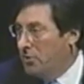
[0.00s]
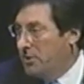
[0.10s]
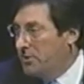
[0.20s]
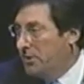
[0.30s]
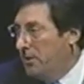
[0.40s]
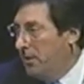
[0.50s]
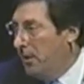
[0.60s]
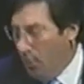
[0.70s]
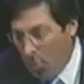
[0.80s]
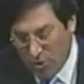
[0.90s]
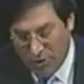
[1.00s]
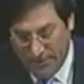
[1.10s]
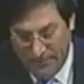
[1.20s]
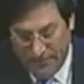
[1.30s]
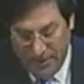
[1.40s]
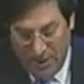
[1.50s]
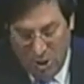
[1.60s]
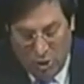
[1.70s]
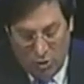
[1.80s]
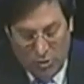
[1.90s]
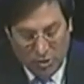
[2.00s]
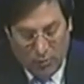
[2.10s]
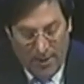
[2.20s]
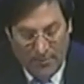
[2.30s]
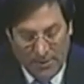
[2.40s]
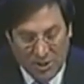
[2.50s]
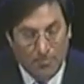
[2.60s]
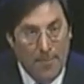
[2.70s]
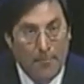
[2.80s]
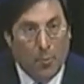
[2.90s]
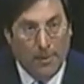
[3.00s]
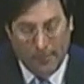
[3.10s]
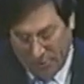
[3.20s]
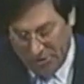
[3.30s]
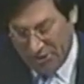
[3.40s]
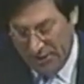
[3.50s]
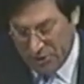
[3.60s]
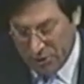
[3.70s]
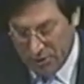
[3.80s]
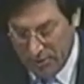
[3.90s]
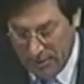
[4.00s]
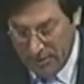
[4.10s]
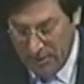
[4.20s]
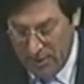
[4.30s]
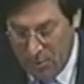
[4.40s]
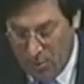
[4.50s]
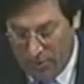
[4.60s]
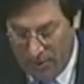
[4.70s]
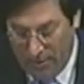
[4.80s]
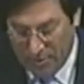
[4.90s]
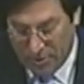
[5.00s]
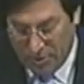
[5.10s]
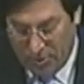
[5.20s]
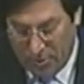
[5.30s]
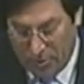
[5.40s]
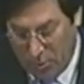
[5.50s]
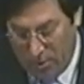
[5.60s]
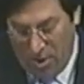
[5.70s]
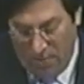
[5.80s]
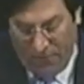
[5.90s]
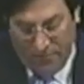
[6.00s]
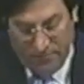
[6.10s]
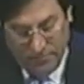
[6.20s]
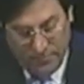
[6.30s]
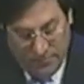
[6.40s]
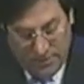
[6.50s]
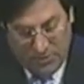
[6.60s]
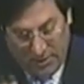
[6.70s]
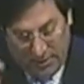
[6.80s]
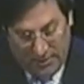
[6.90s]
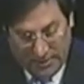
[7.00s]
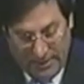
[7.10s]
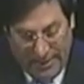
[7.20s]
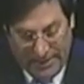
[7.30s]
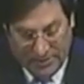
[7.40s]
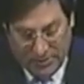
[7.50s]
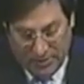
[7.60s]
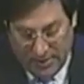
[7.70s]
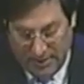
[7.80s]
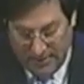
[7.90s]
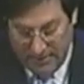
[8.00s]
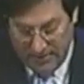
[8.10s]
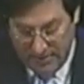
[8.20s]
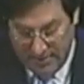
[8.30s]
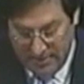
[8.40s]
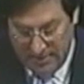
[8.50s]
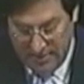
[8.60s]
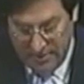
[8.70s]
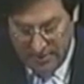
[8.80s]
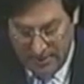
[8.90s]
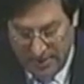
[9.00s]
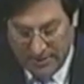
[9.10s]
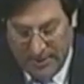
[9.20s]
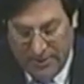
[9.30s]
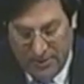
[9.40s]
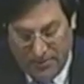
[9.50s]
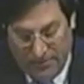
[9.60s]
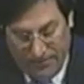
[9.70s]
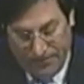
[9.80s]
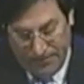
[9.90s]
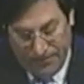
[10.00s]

versus abortion, do you describe the dismemberment procedure where the limbs are tor torn off? This, this guy answered, uh, yes, I do.